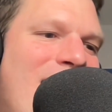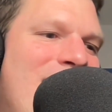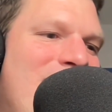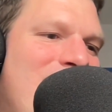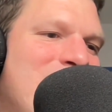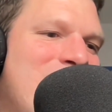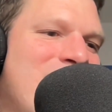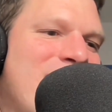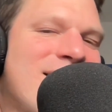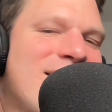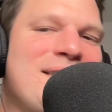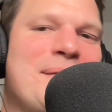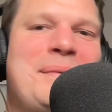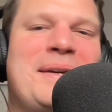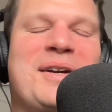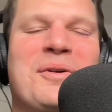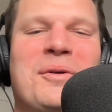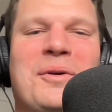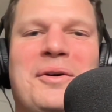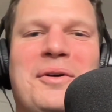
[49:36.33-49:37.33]
I was gonna say it'd be
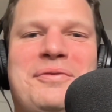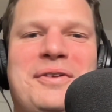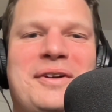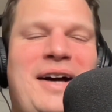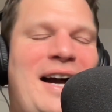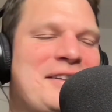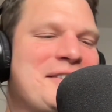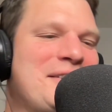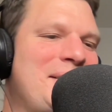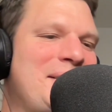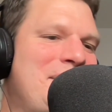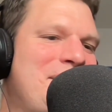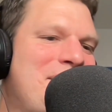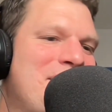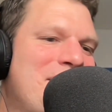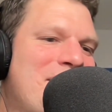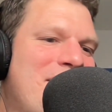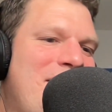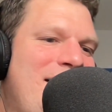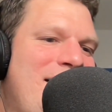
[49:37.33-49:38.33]
cool if you actually went to
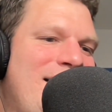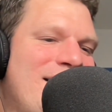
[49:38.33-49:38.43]
the greenhouse.